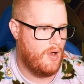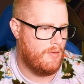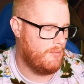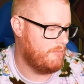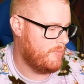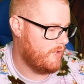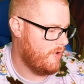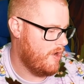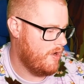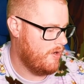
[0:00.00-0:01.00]

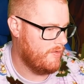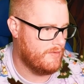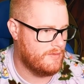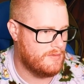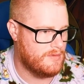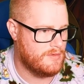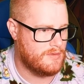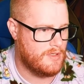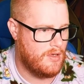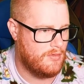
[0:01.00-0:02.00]

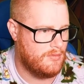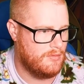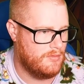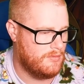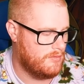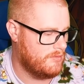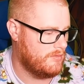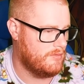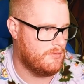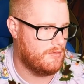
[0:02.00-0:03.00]
Bronzong,
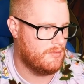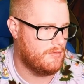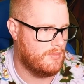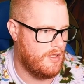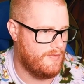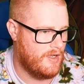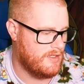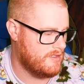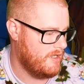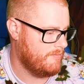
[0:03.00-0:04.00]
if I
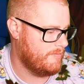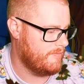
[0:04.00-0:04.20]
can type.